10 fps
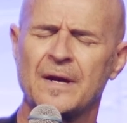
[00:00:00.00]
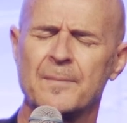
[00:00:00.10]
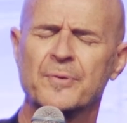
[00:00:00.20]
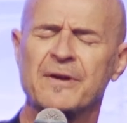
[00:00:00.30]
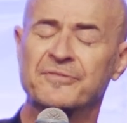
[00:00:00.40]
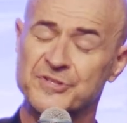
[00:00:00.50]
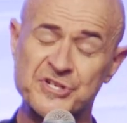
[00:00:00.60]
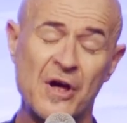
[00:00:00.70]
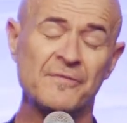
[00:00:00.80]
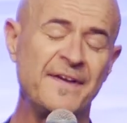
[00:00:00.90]
I pray for
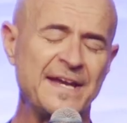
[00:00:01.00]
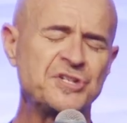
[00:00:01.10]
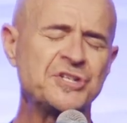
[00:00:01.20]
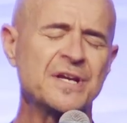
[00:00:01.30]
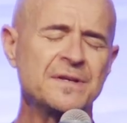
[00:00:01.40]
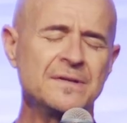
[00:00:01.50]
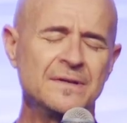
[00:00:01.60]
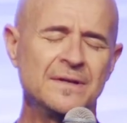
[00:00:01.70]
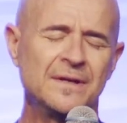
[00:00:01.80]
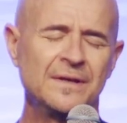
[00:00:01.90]
salvation.
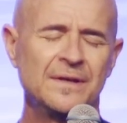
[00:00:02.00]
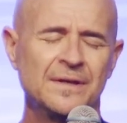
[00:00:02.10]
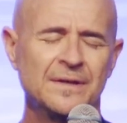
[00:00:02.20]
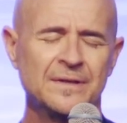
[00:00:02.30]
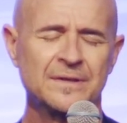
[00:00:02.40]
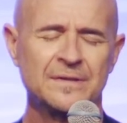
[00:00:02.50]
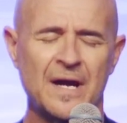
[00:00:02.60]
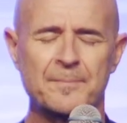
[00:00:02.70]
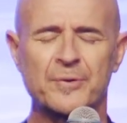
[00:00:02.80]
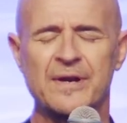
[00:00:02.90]

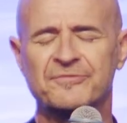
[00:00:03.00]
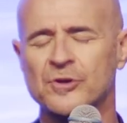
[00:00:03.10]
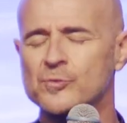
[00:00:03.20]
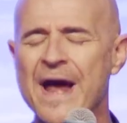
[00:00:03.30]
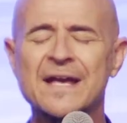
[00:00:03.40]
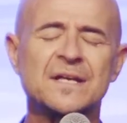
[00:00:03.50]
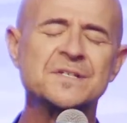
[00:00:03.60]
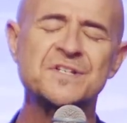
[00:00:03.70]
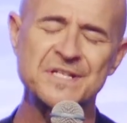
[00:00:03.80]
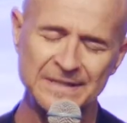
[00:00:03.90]
I pray for
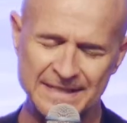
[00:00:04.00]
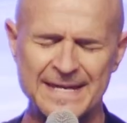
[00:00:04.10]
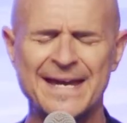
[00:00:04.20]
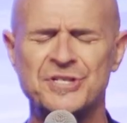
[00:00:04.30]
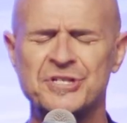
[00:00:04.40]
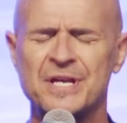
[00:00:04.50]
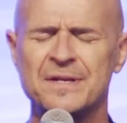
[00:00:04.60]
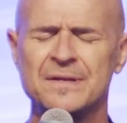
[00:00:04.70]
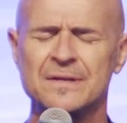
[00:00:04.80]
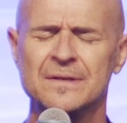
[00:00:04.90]

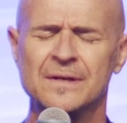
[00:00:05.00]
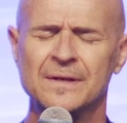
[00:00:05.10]
reconciliation.